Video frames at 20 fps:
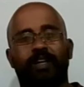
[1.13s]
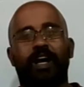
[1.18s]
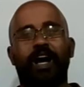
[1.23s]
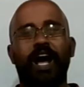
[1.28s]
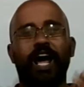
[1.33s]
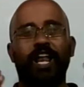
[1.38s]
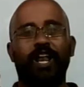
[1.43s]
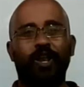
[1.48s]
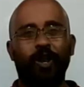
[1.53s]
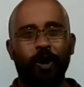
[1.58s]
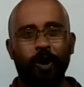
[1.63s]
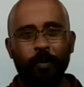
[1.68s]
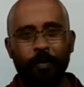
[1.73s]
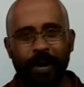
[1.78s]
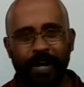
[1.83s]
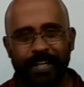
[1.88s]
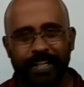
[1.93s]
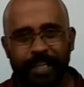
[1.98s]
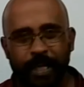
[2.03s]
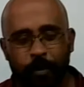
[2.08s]
Hello
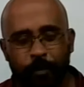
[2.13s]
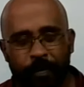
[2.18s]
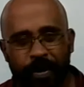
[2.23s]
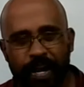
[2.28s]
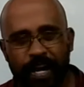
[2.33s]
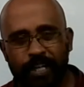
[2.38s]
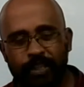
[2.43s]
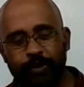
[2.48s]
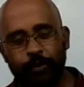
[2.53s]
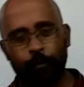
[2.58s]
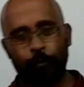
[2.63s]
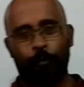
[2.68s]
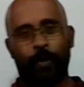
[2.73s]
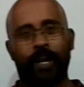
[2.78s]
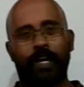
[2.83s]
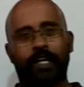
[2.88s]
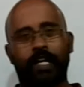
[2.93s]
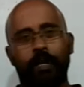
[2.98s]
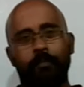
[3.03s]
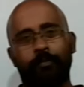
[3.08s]
my dear friends,
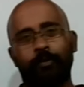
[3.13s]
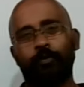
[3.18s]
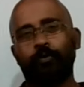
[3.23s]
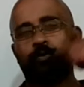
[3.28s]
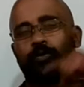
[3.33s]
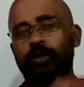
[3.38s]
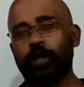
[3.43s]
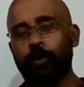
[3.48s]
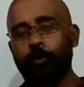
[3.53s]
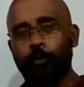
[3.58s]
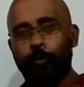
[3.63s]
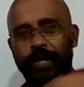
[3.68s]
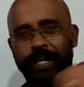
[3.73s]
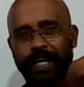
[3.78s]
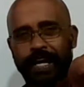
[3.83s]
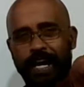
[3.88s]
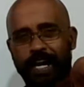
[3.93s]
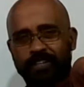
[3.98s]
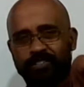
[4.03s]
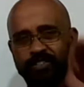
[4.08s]
welcome to the
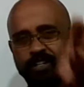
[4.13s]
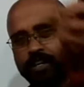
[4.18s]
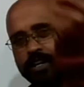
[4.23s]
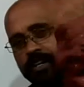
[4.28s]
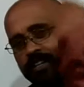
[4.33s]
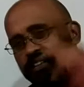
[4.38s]
quickest,